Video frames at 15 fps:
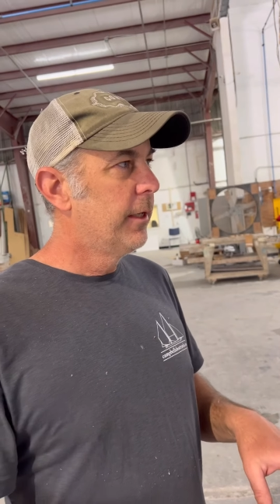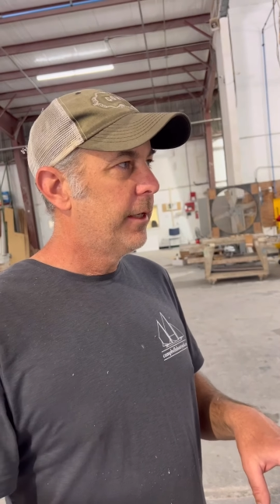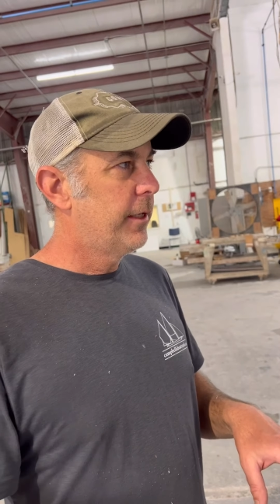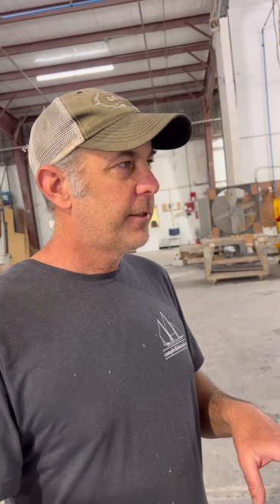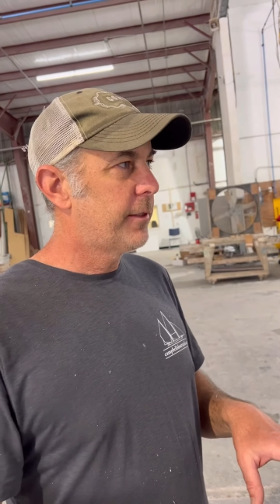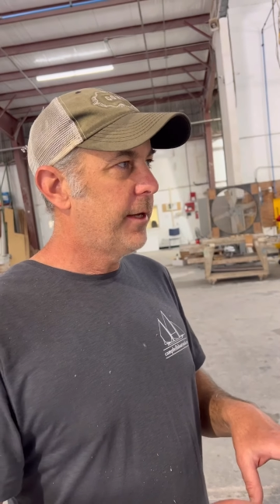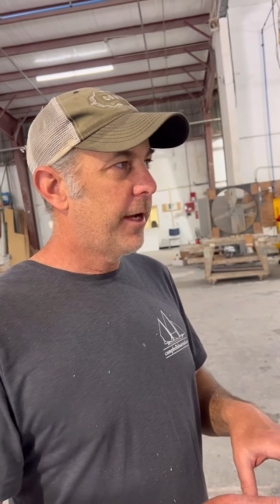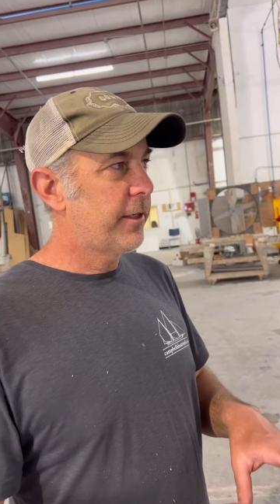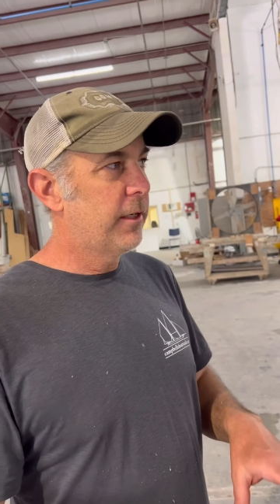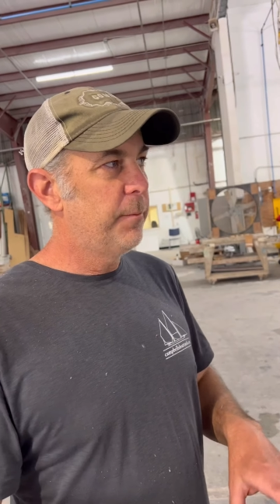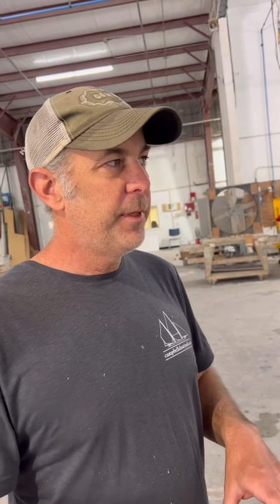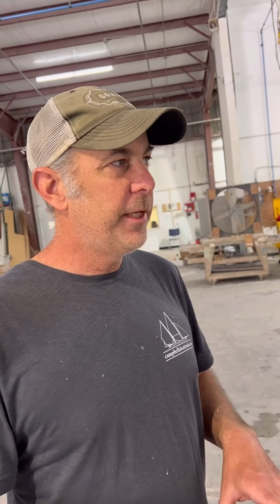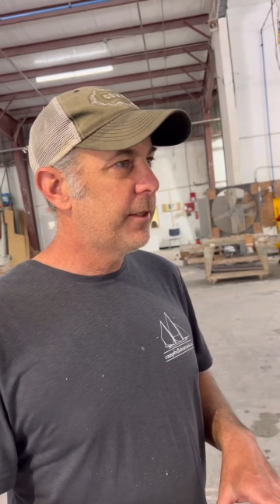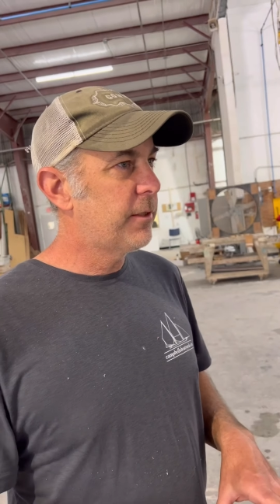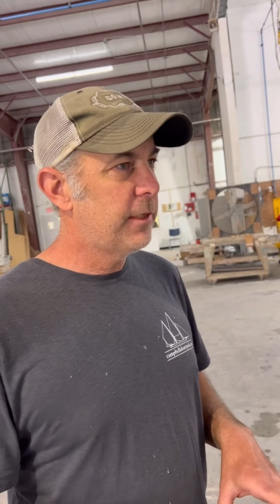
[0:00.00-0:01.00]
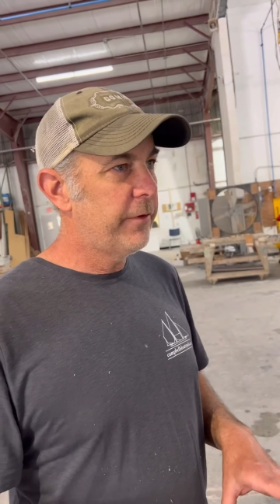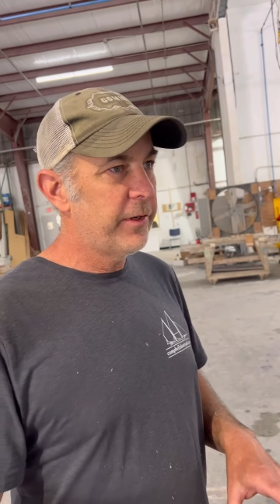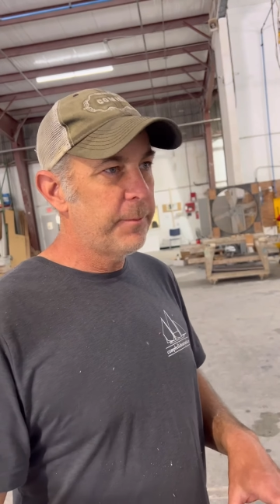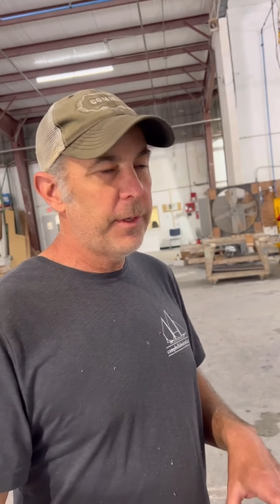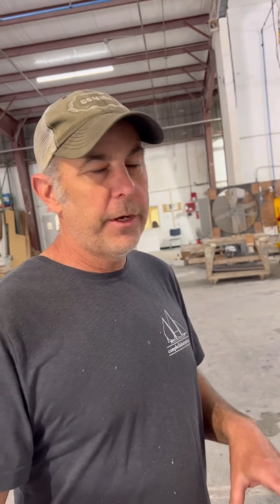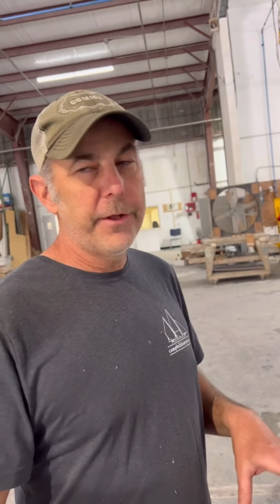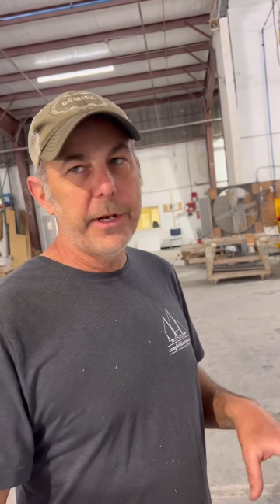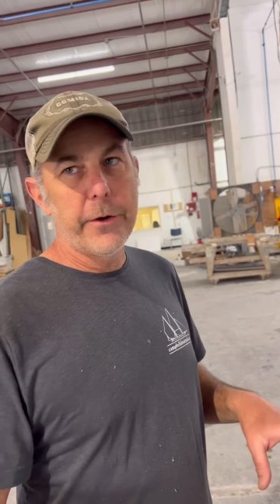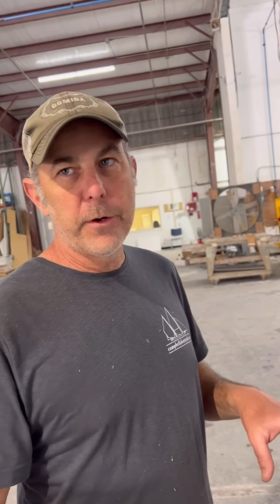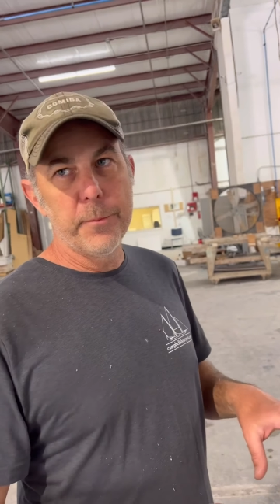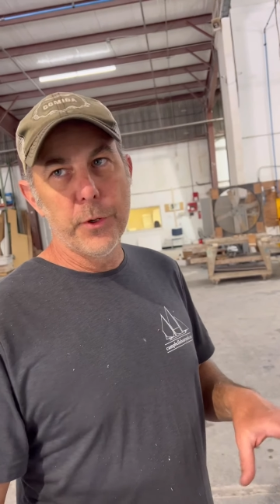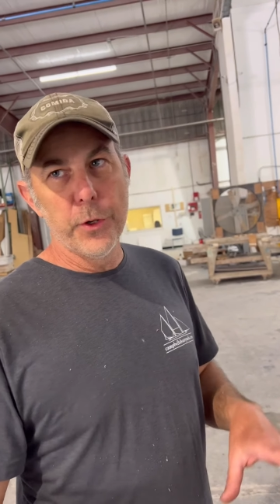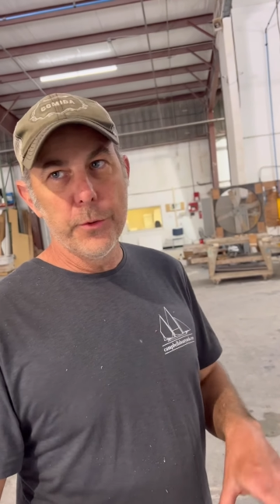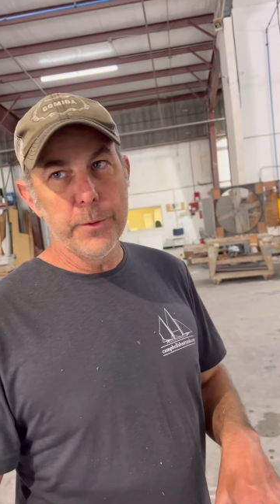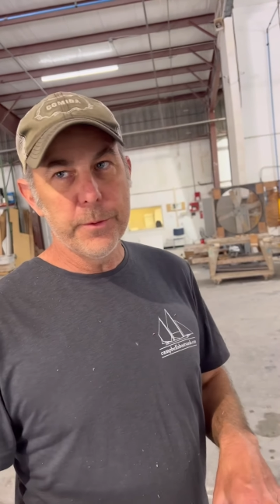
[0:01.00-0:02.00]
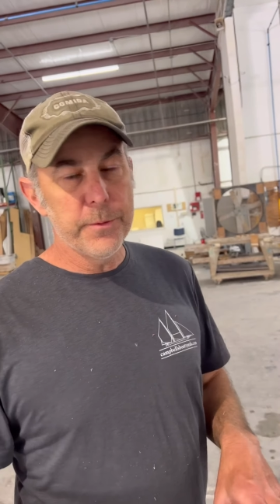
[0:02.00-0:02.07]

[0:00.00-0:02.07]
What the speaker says: It's not going to be a 70-mile-an-hour boat,